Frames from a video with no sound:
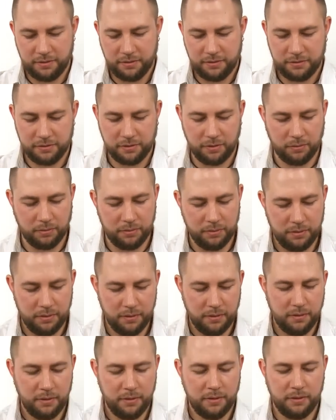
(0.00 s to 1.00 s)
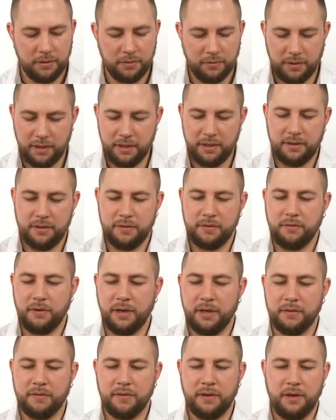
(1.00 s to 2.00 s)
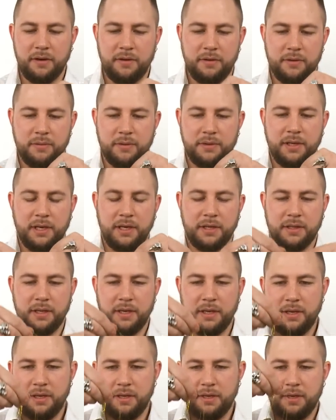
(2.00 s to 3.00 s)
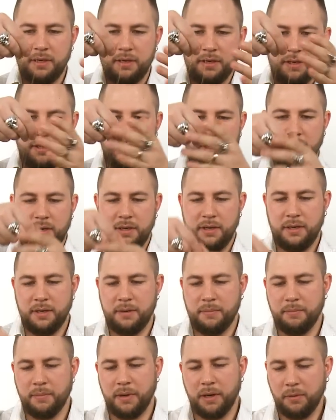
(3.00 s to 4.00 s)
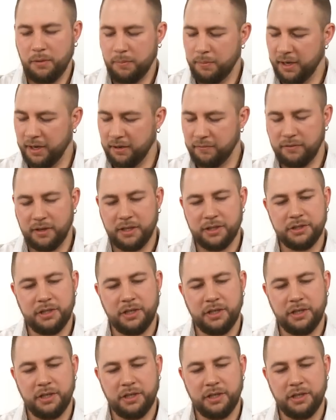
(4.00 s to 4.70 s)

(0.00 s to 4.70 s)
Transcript: So three strands there. We take the Bauer Pike flash